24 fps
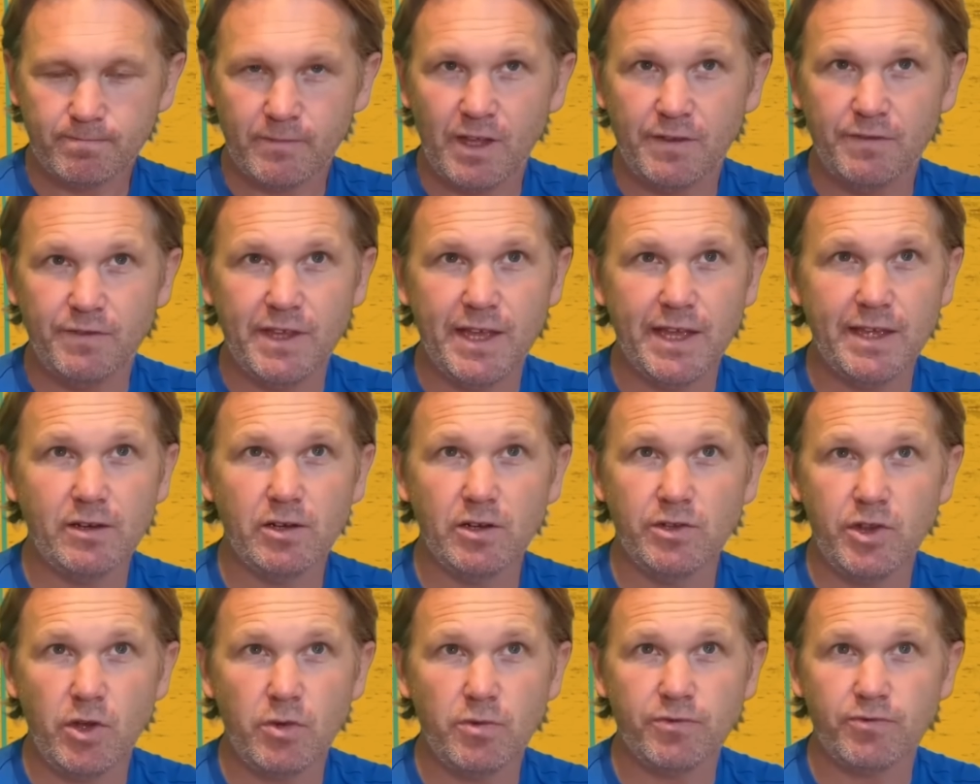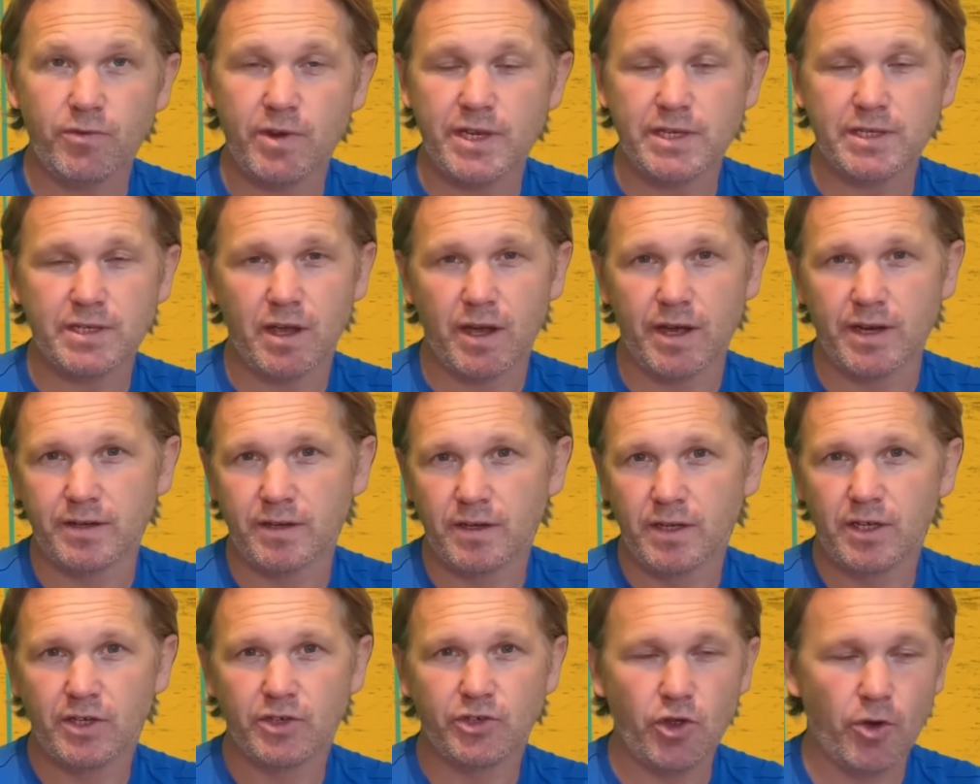The England 03 side
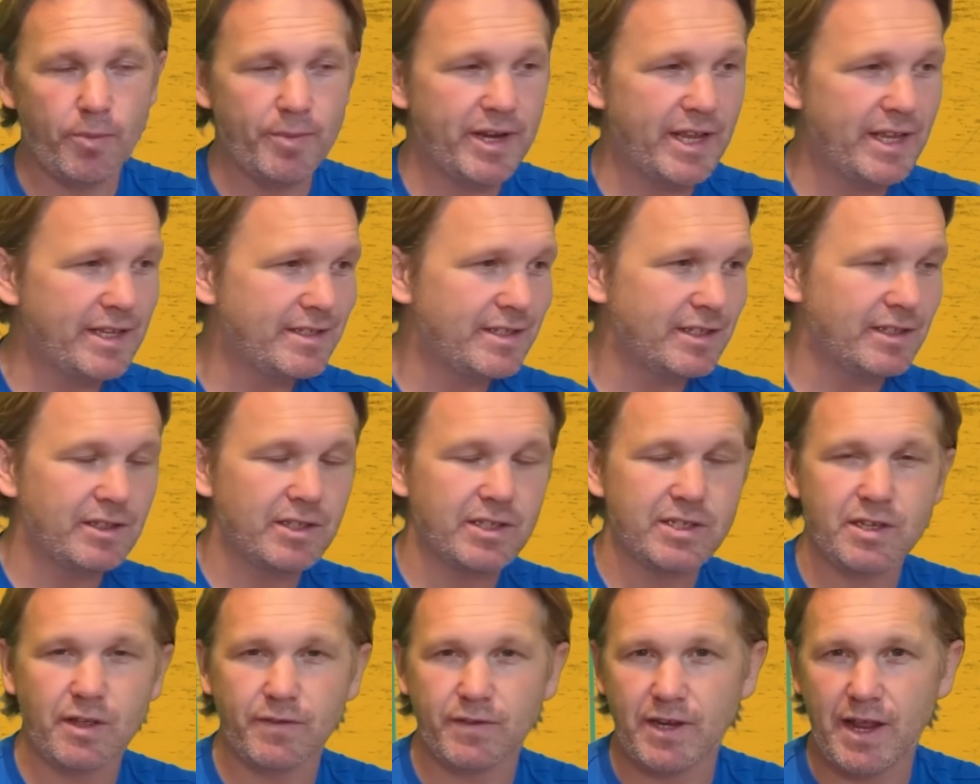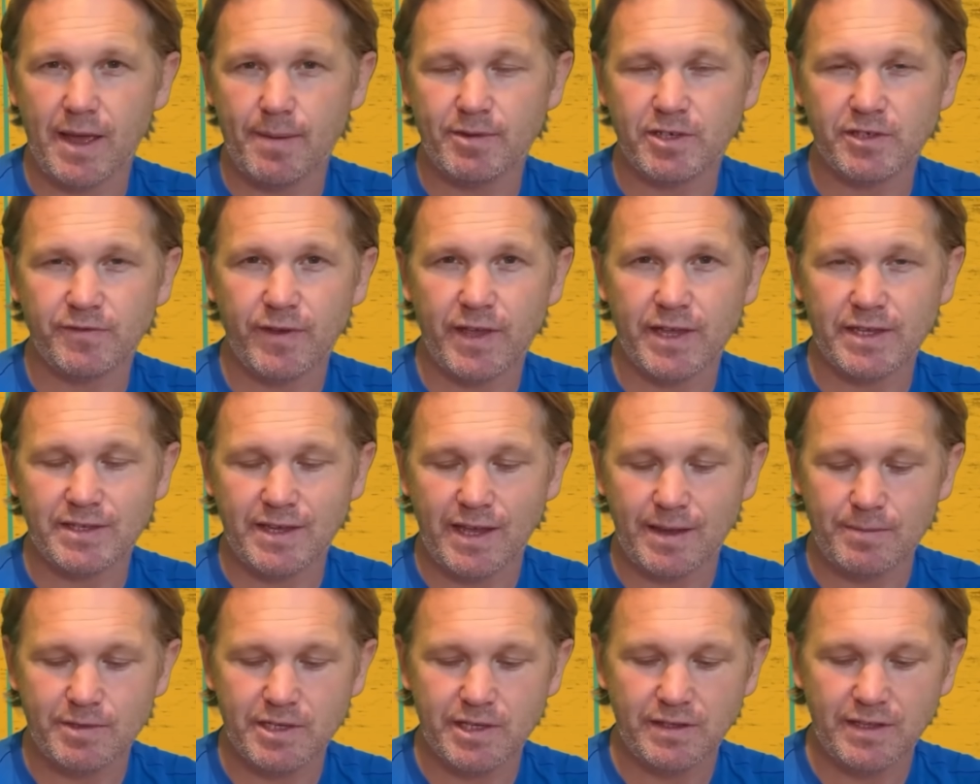dominated the Southern Hemisphere
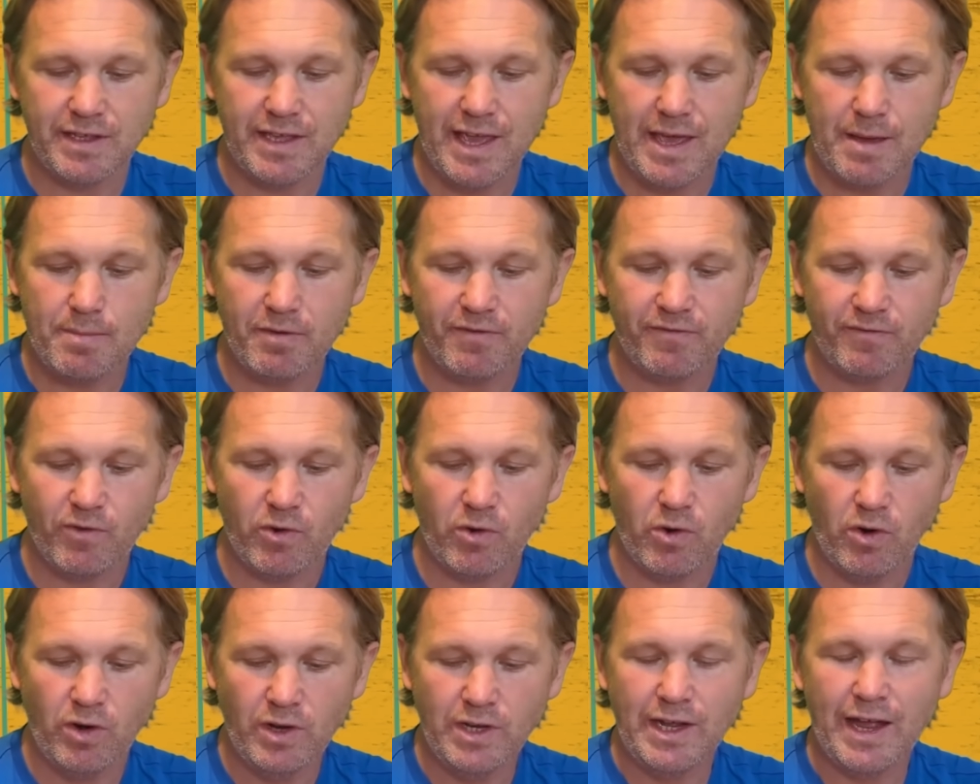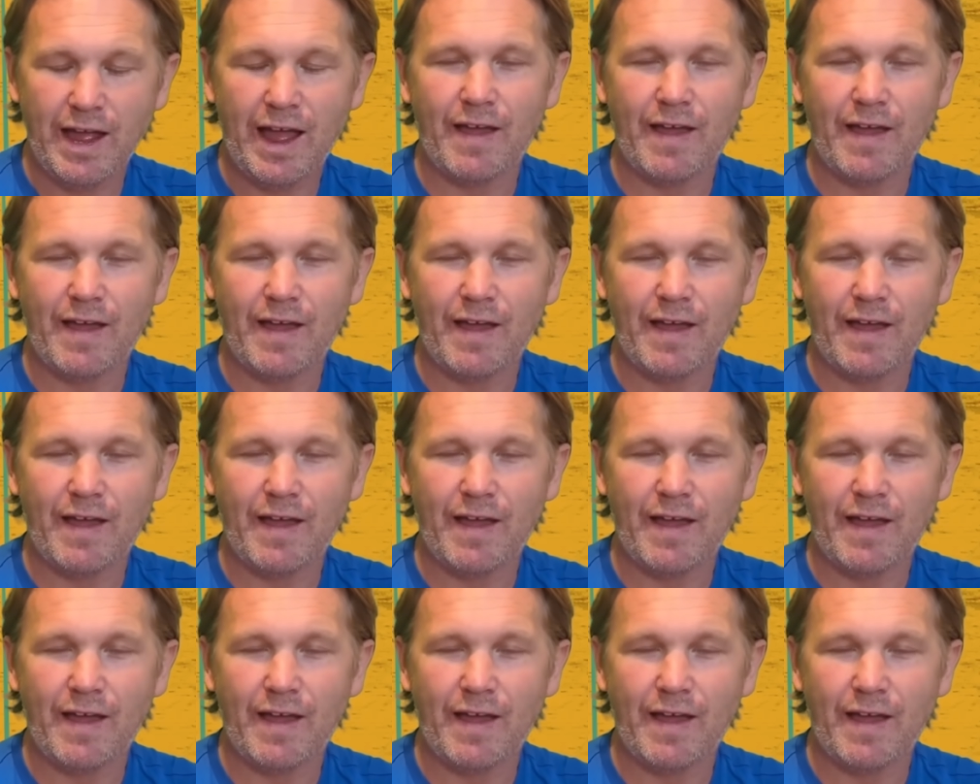teams in the year before